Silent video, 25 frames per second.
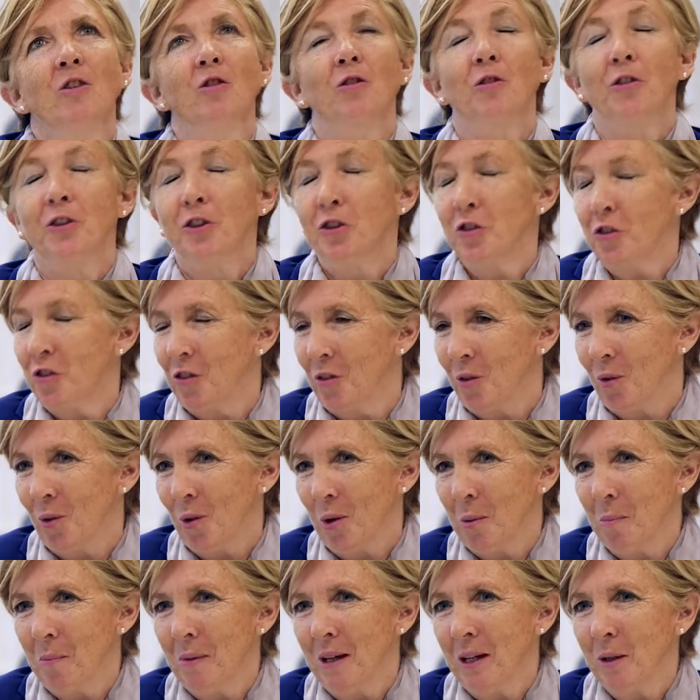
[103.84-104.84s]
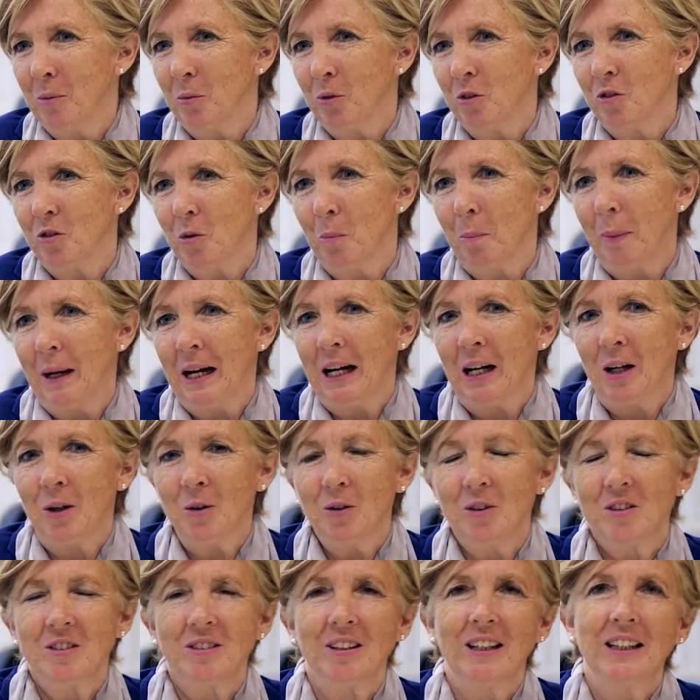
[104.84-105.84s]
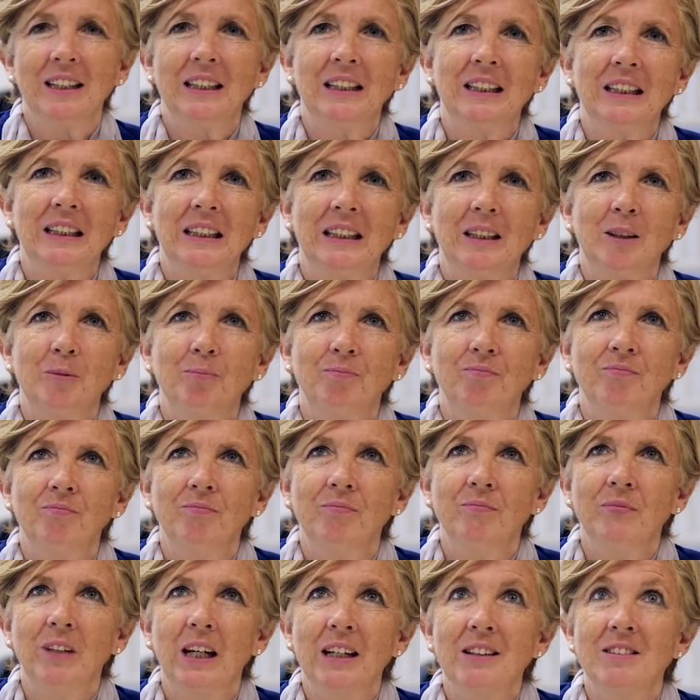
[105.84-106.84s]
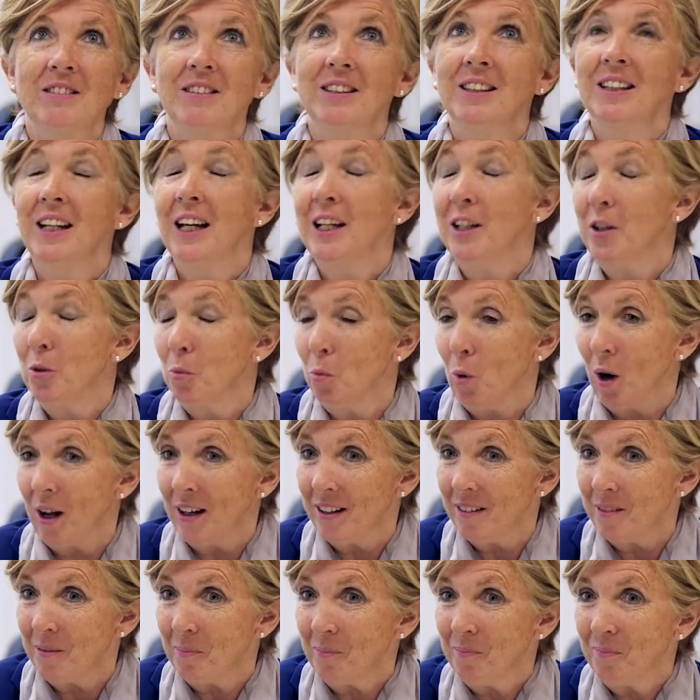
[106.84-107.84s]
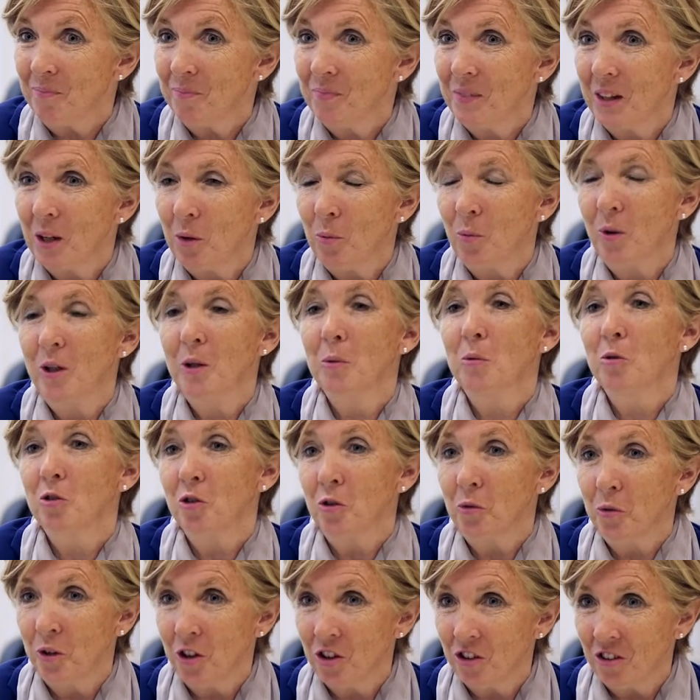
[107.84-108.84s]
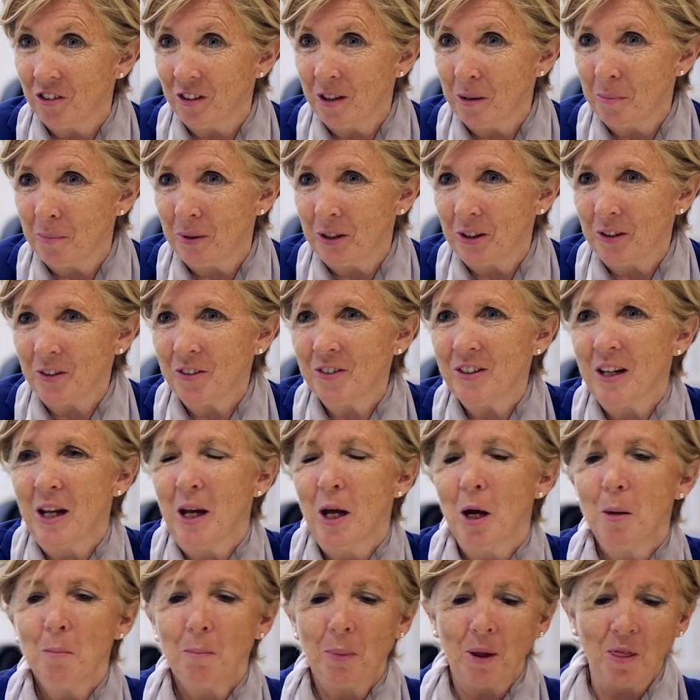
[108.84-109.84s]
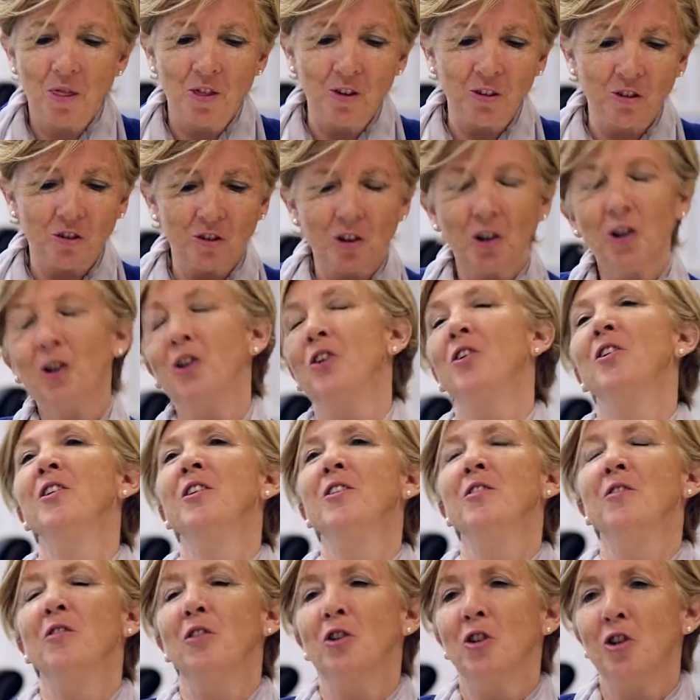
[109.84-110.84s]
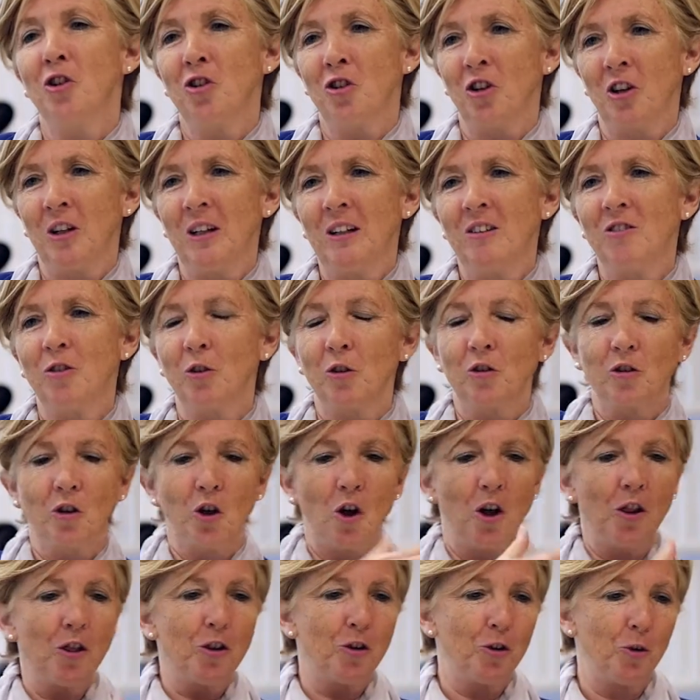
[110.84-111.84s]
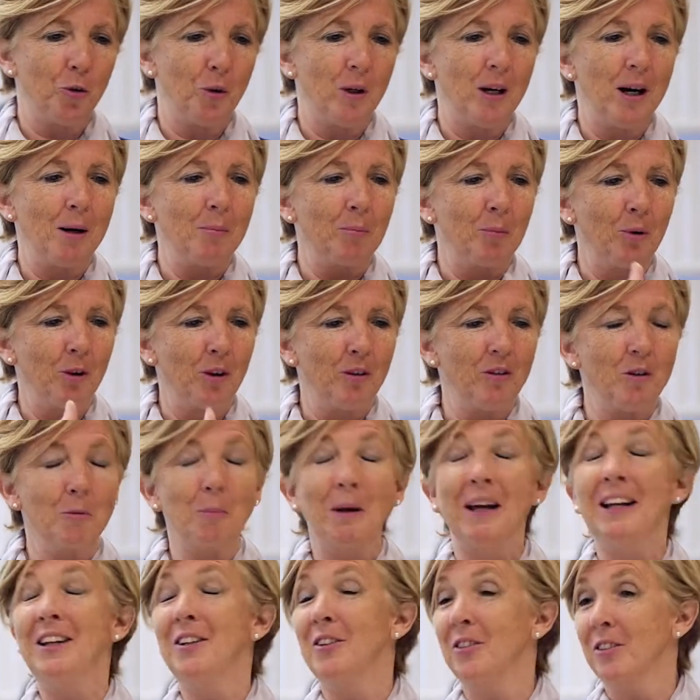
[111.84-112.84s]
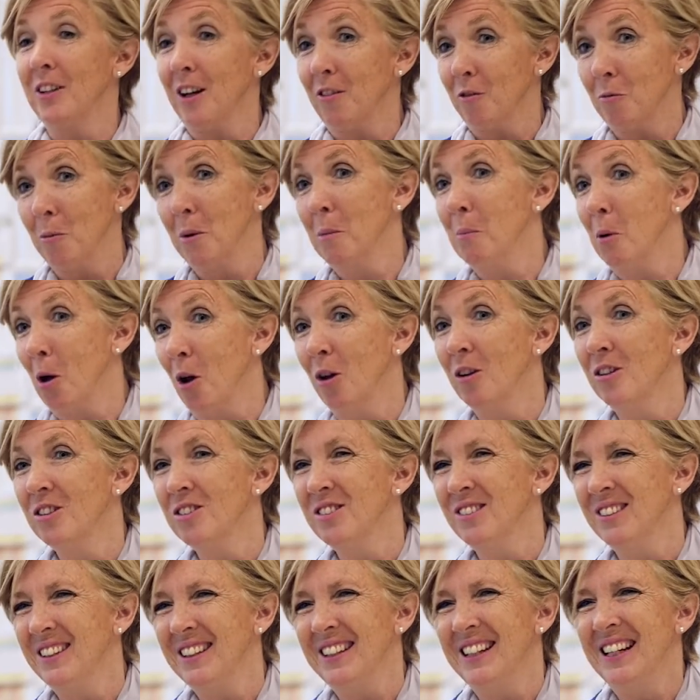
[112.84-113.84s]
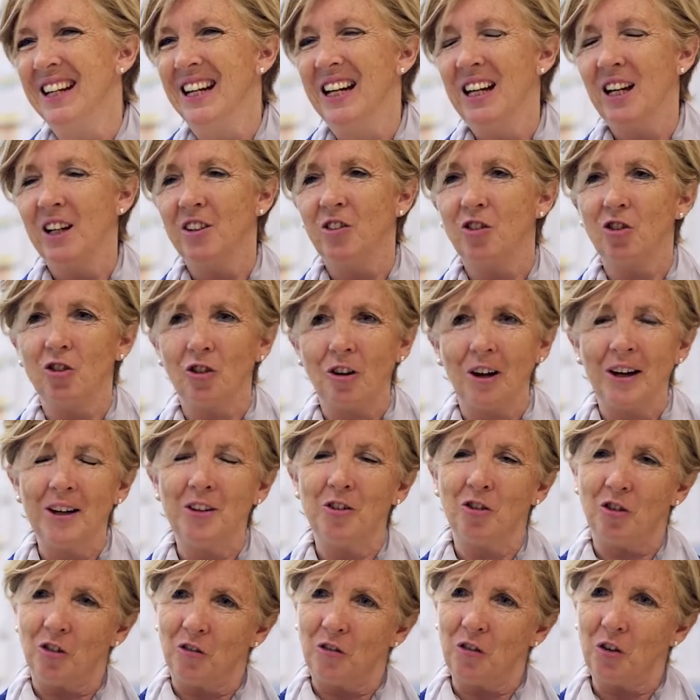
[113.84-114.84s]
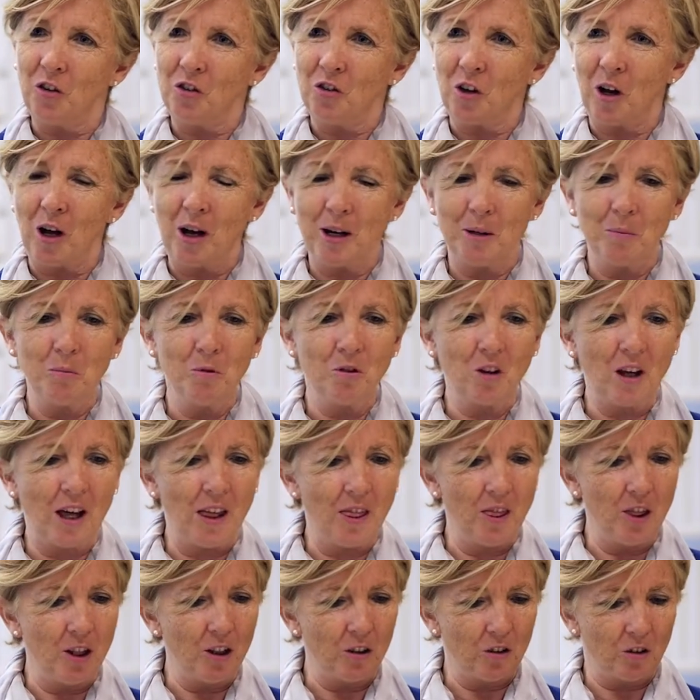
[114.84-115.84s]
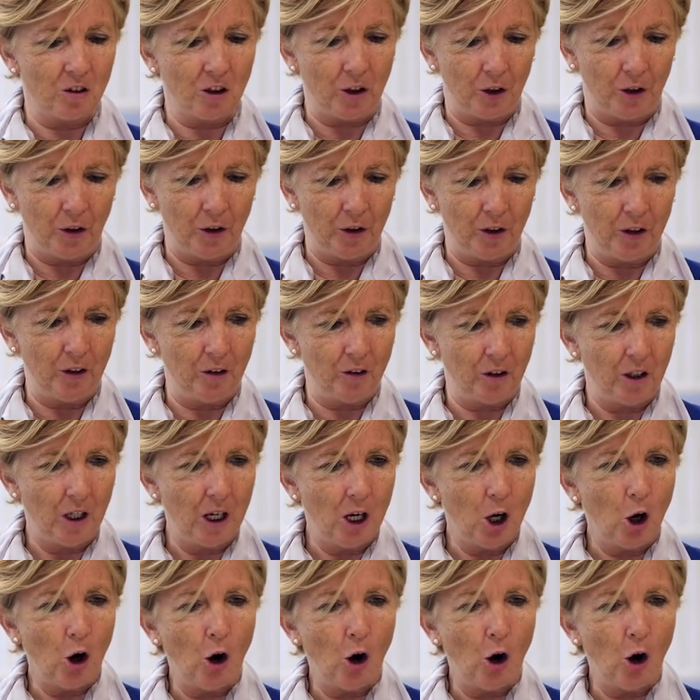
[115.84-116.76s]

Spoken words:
in its first form, it was about 1981. When it was originally built. But this current version, so it's gone through a number, depending on government policy, it's changed a few times, and this current